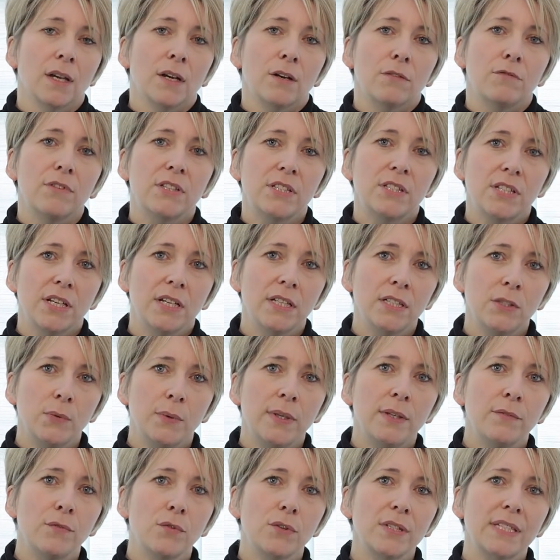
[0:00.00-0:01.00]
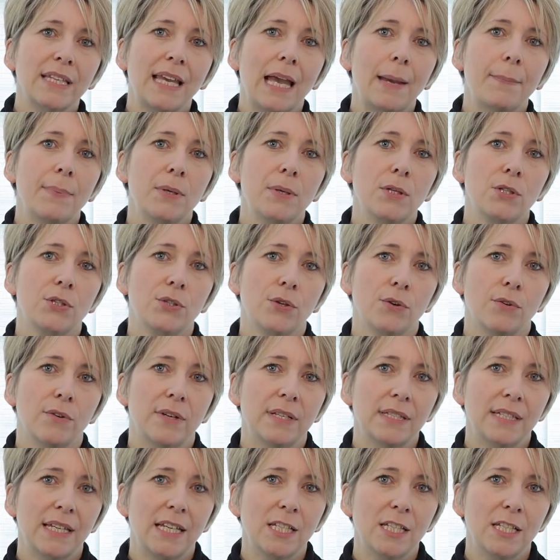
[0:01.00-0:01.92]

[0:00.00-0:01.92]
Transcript: Return to Invoice Gap Insurance